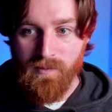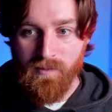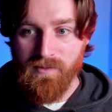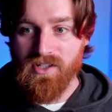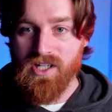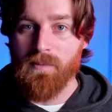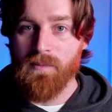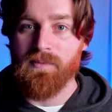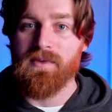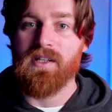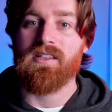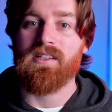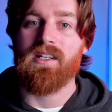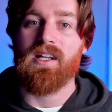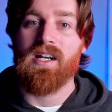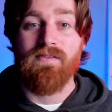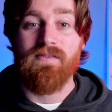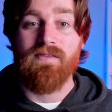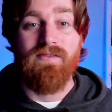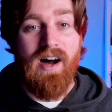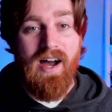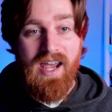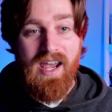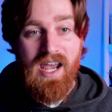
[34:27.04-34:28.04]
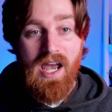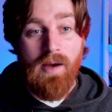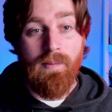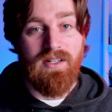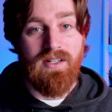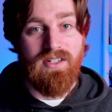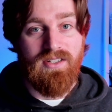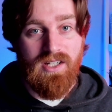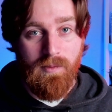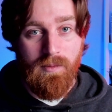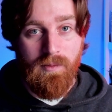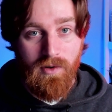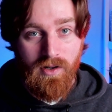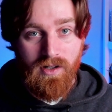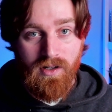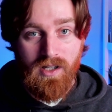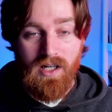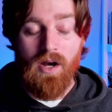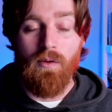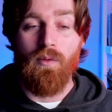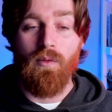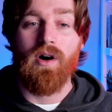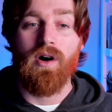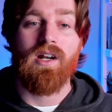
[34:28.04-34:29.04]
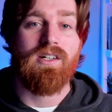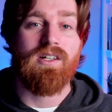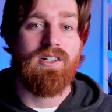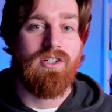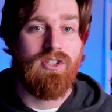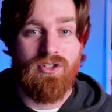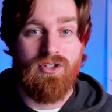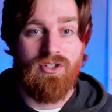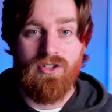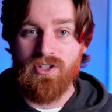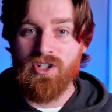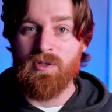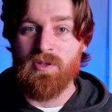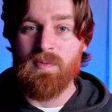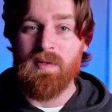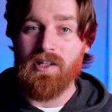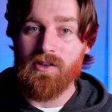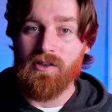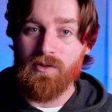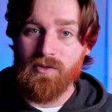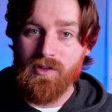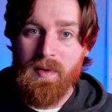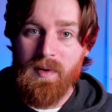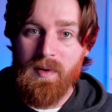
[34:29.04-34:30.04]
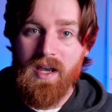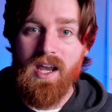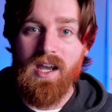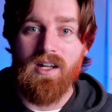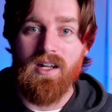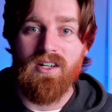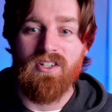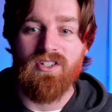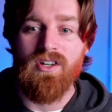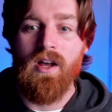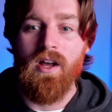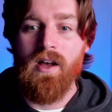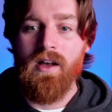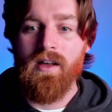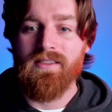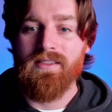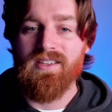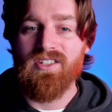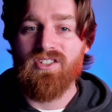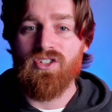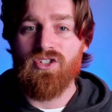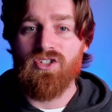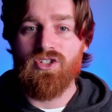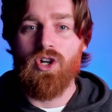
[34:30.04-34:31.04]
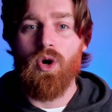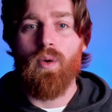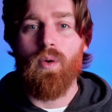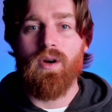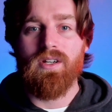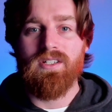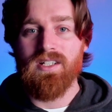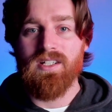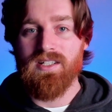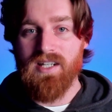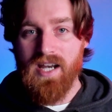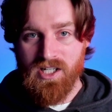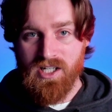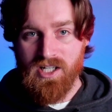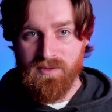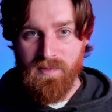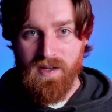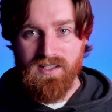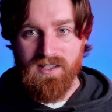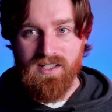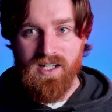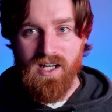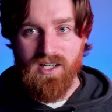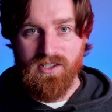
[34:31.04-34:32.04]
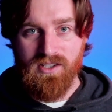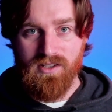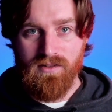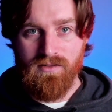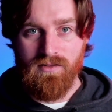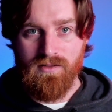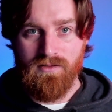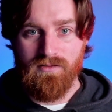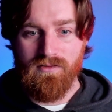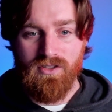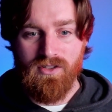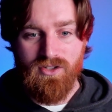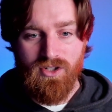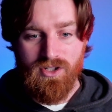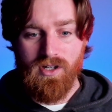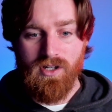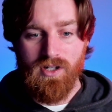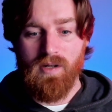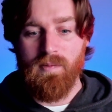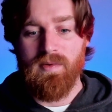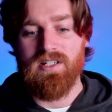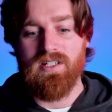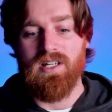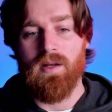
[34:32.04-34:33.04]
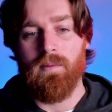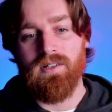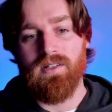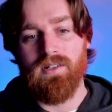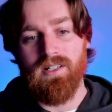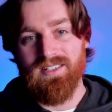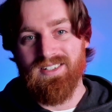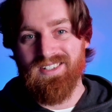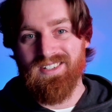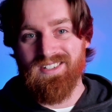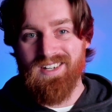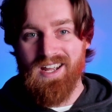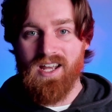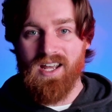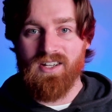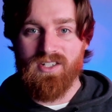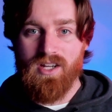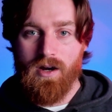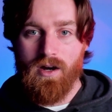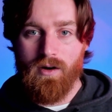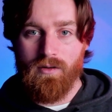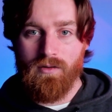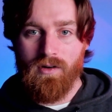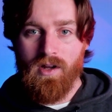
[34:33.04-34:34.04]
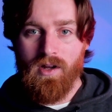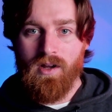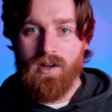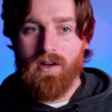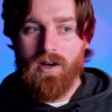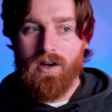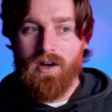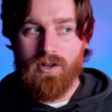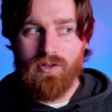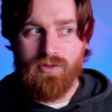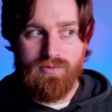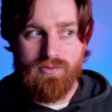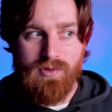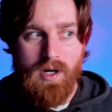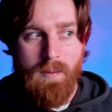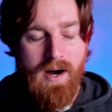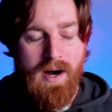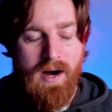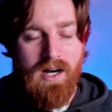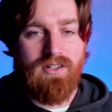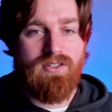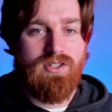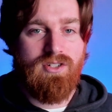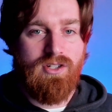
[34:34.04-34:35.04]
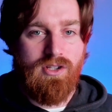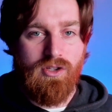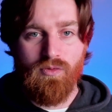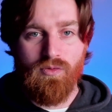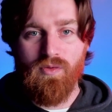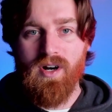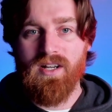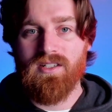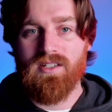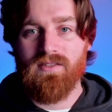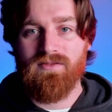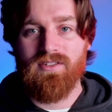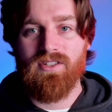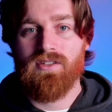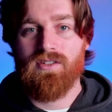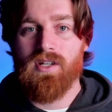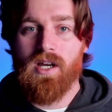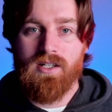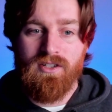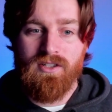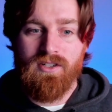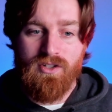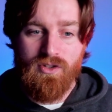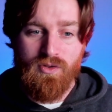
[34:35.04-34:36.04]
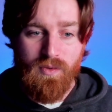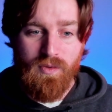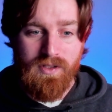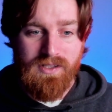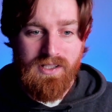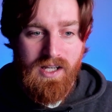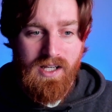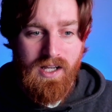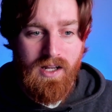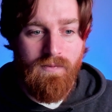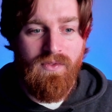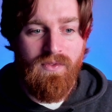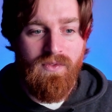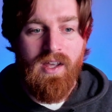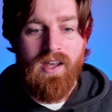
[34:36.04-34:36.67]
Something that if I am a skimmer and I wanted to just speed through the page, this is going to catch my attention. This is going to be something that stands out amongst the rest of the sections it's within.